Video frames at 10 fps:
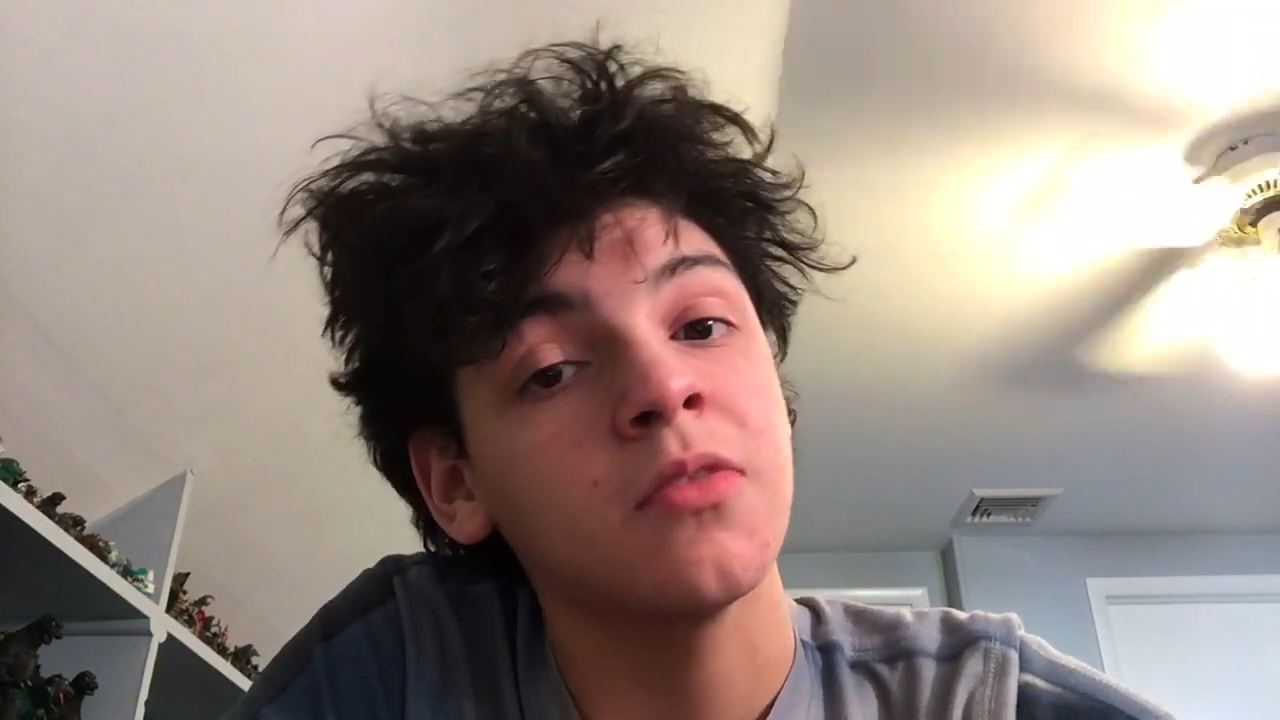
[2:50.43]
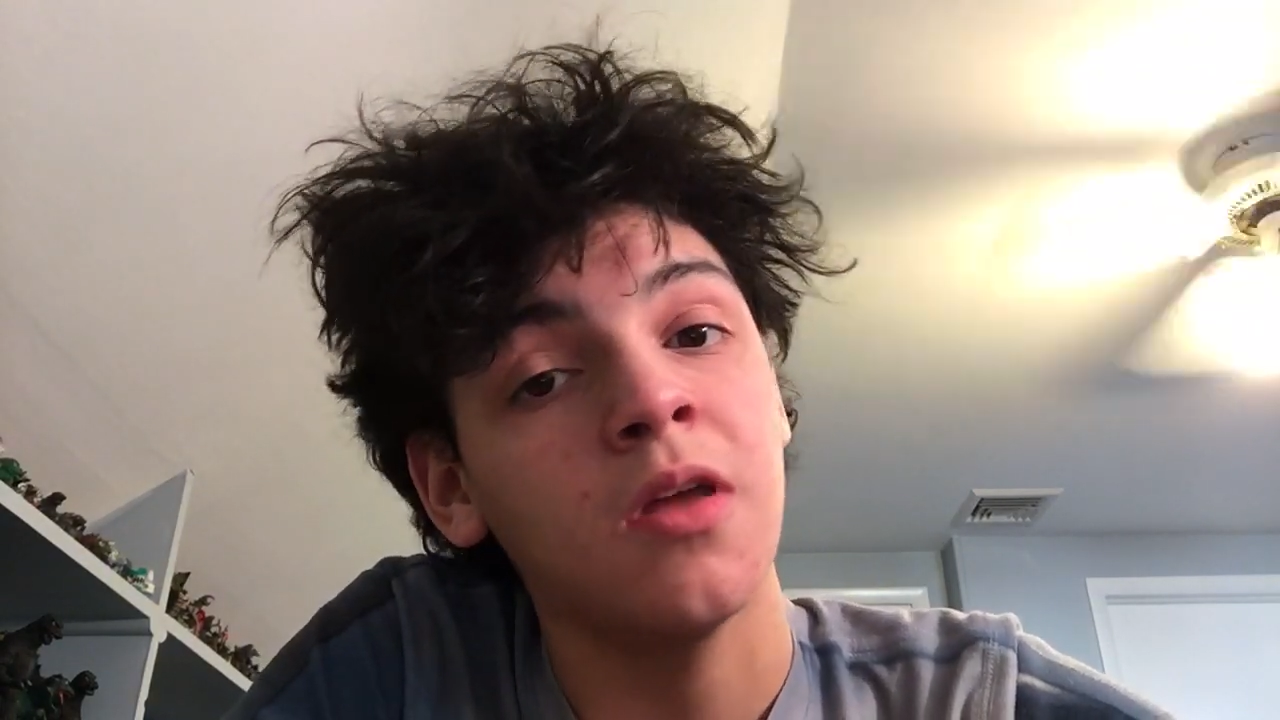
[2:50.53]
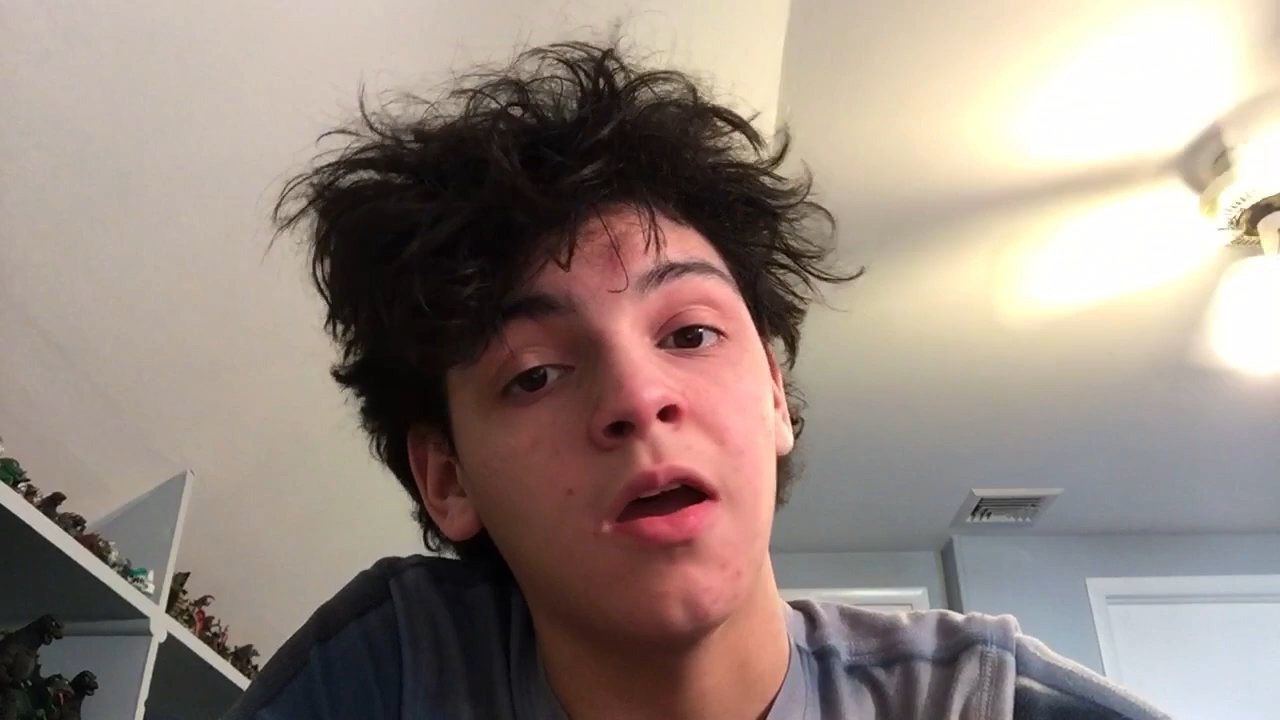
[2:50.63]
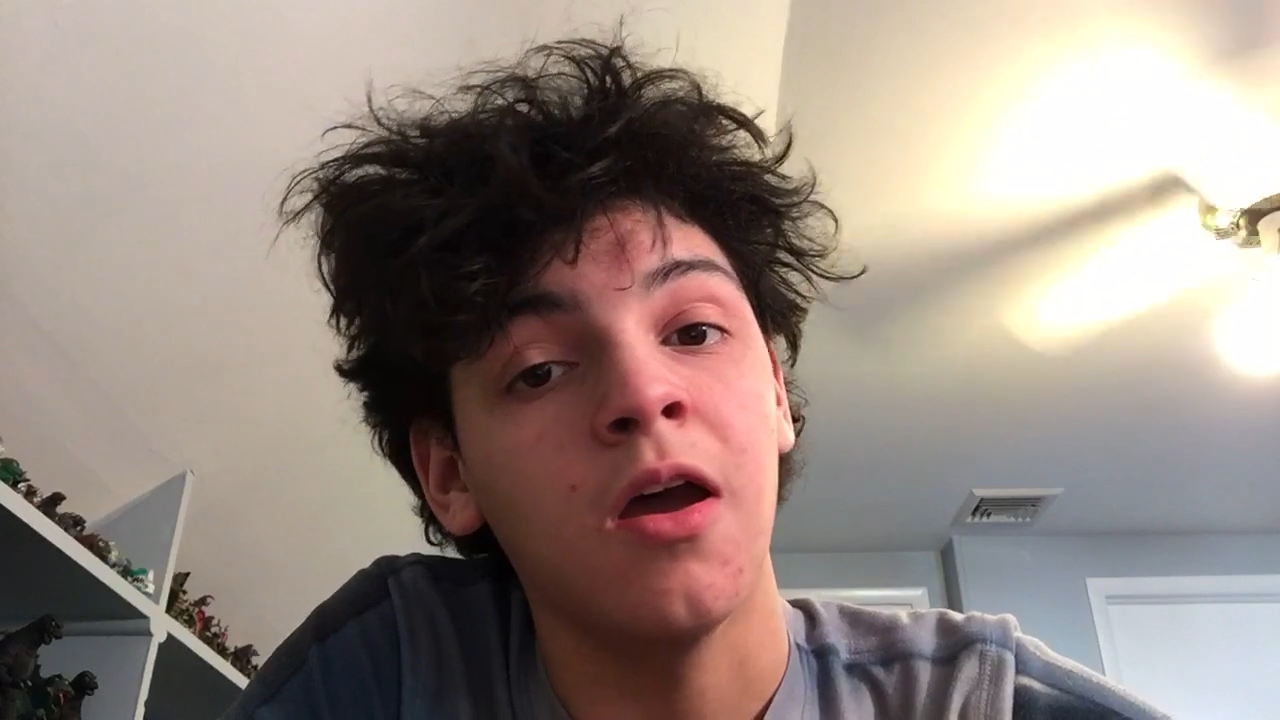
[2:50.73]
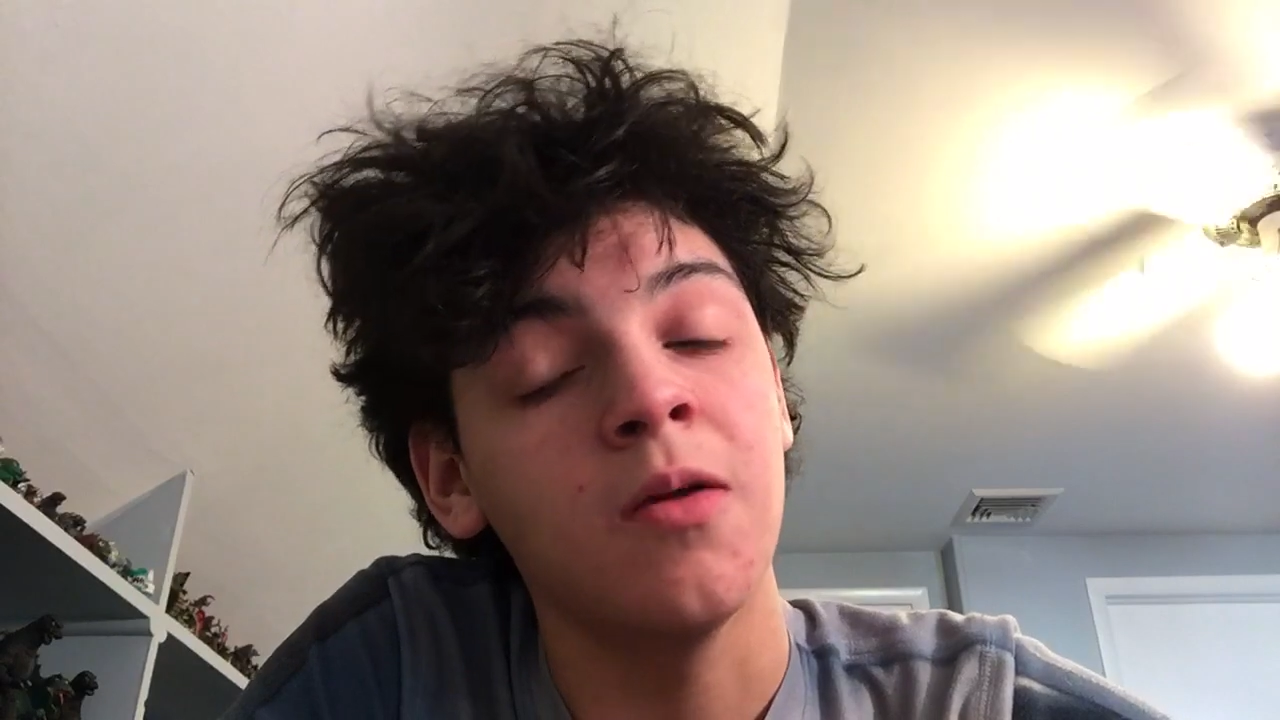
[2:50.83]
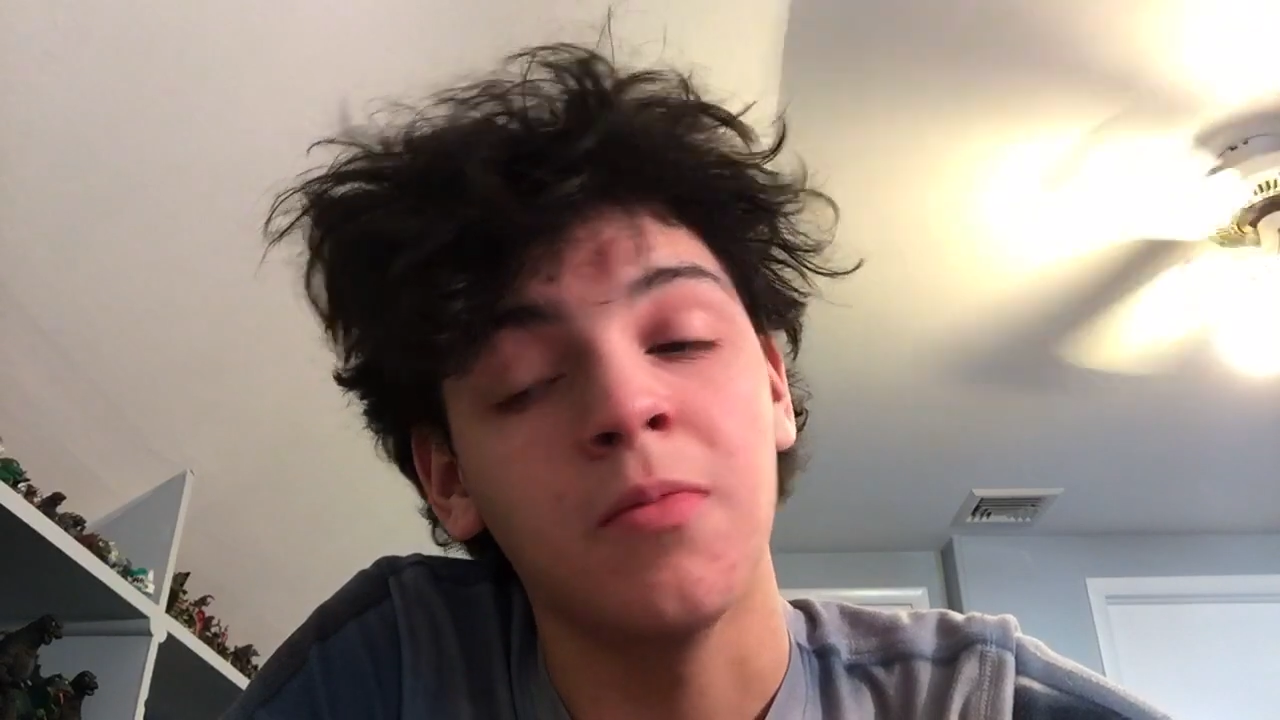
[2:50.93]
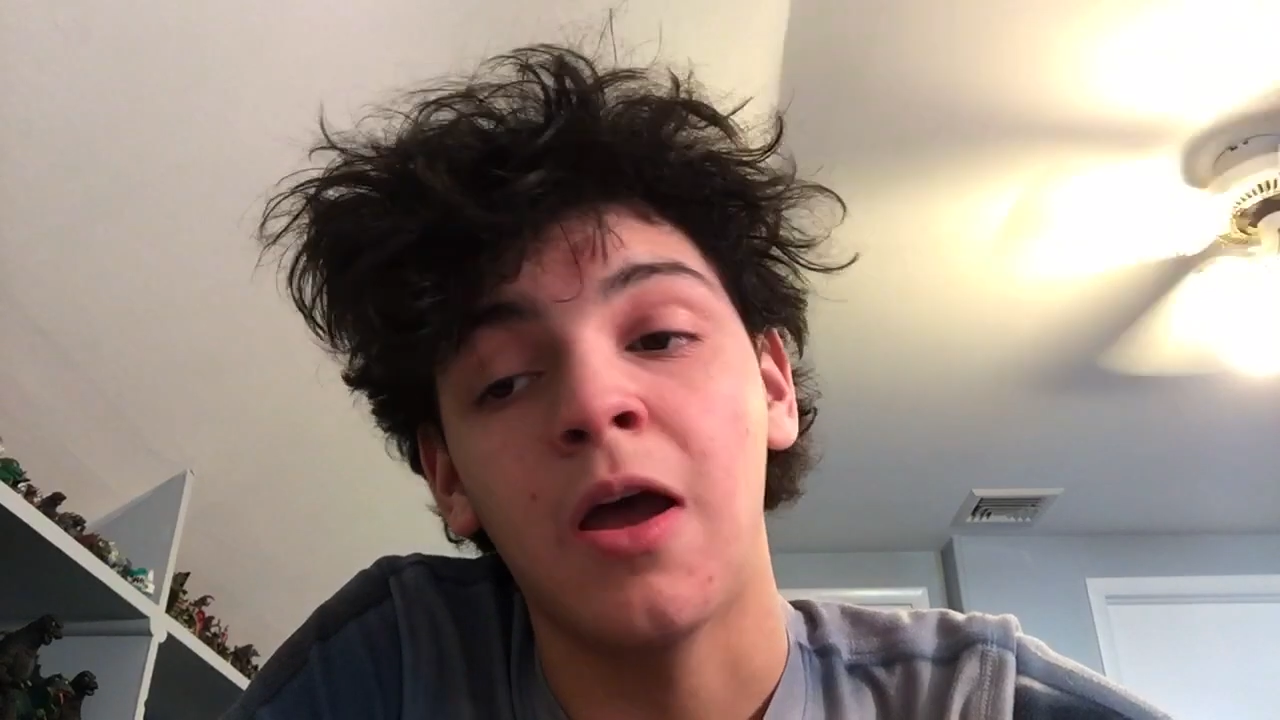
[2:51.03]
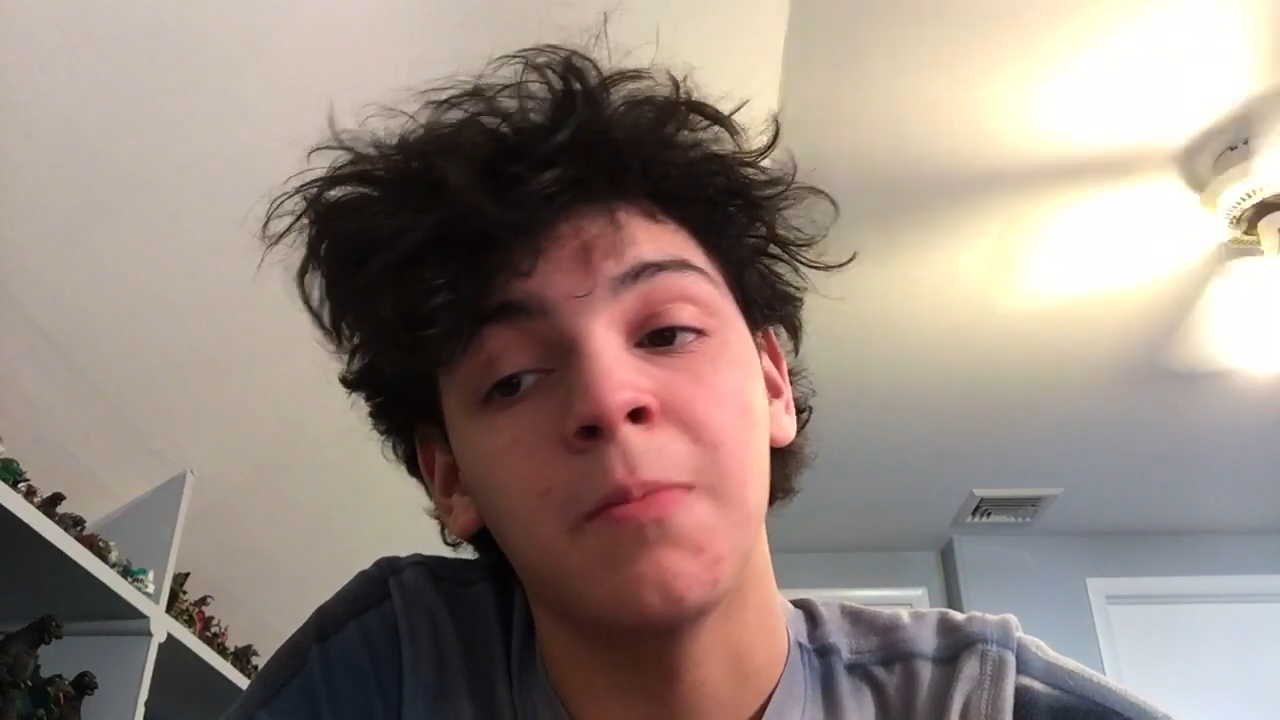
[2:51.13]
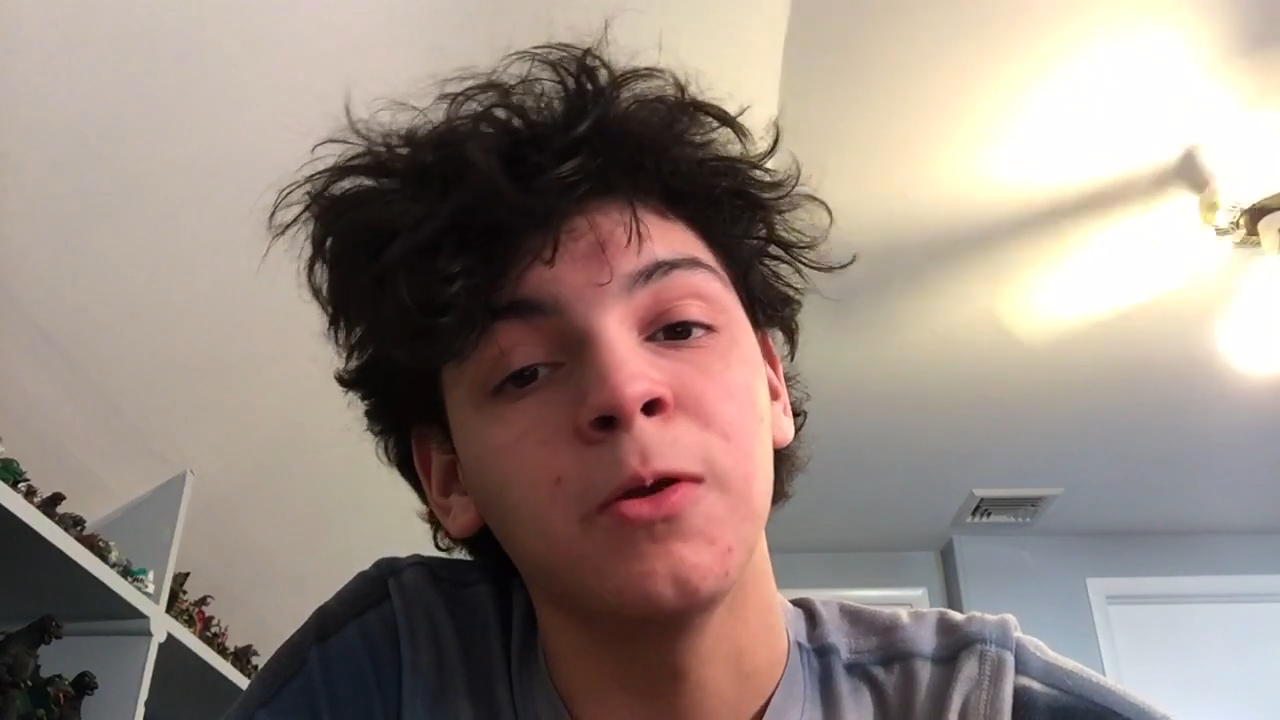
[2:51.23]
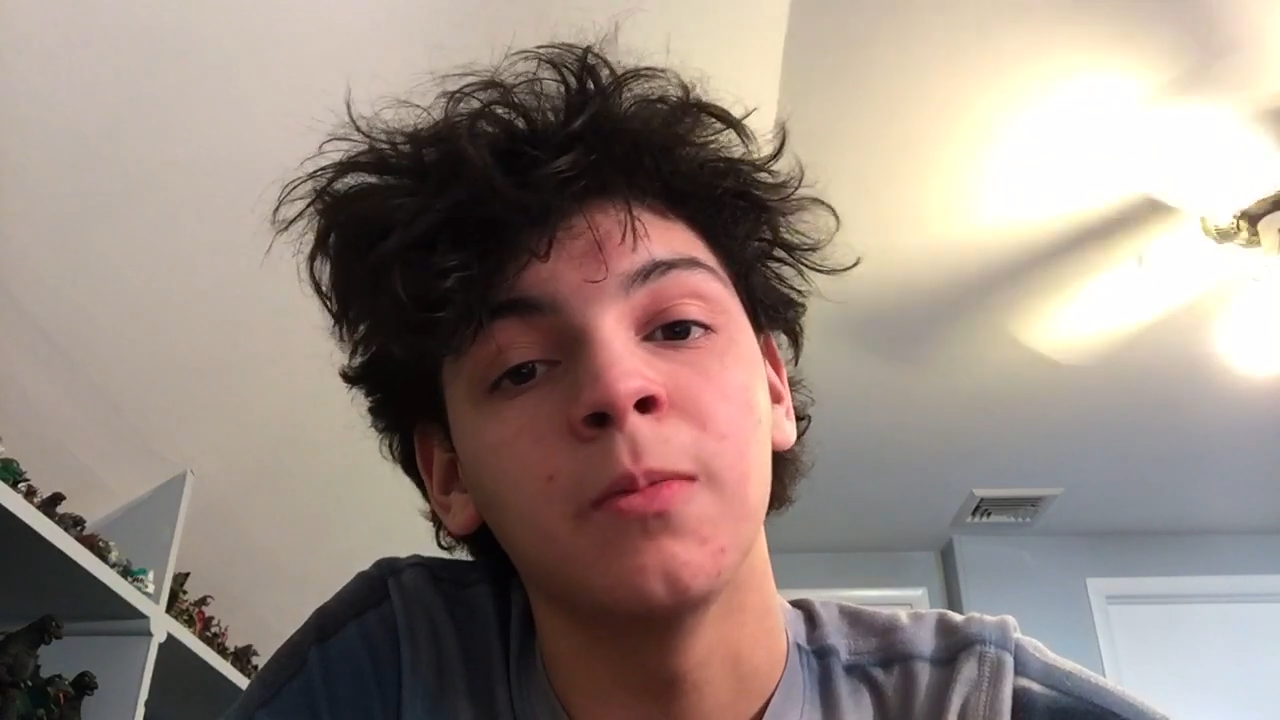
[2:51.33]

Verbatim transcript: uh, I'm happy